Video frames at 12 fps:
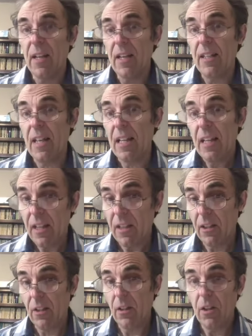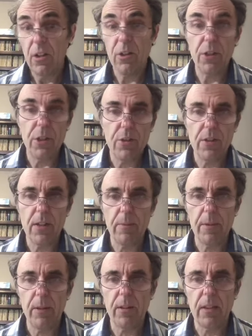that Hitler could use it to
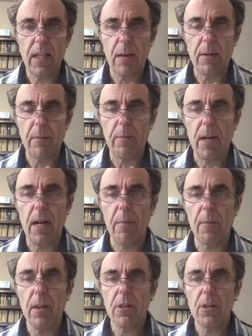build an atomic bomb.